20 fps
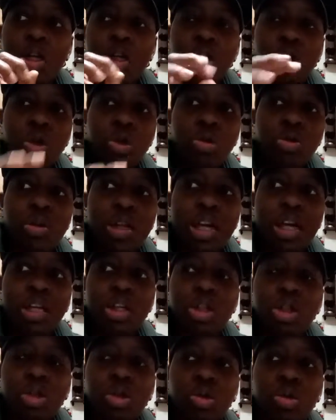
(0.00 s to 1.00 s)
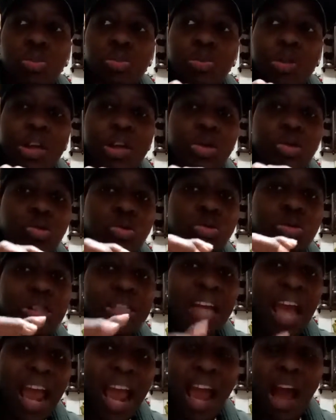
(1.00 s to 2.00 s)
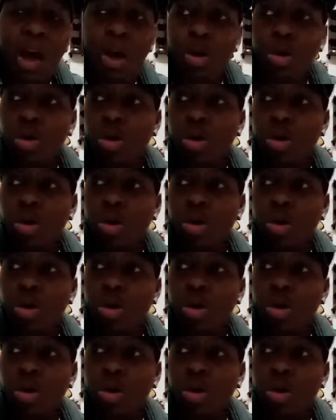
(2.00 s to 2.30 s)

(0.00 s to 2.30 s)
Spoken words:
do things to bring you down